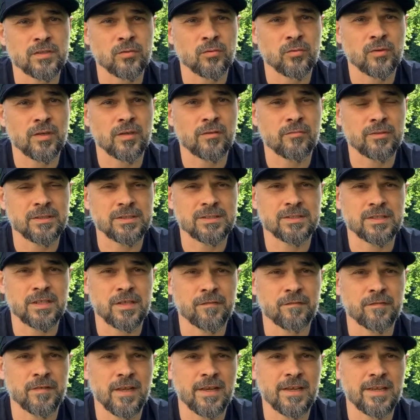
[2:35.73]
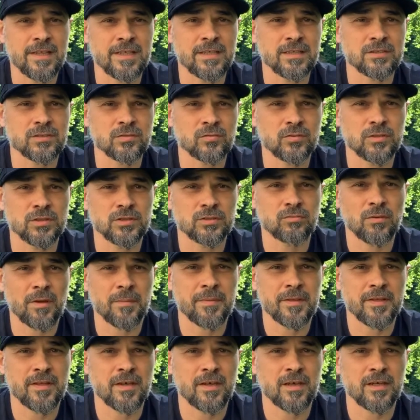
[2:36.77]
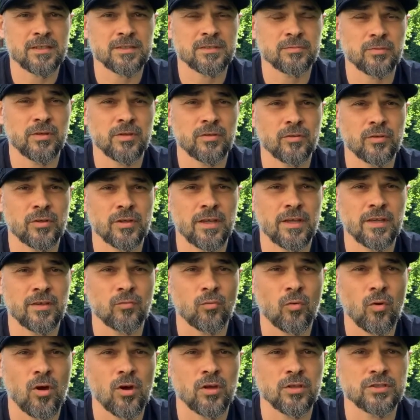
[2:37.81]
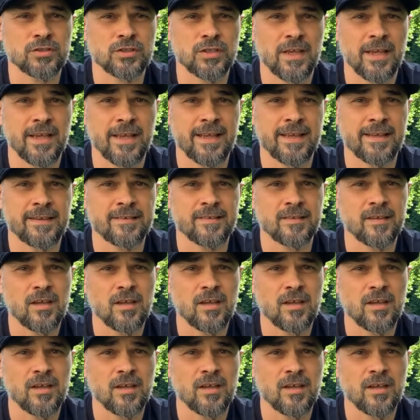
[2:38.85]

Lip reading: you will receive the links to these webinars when you can watch, and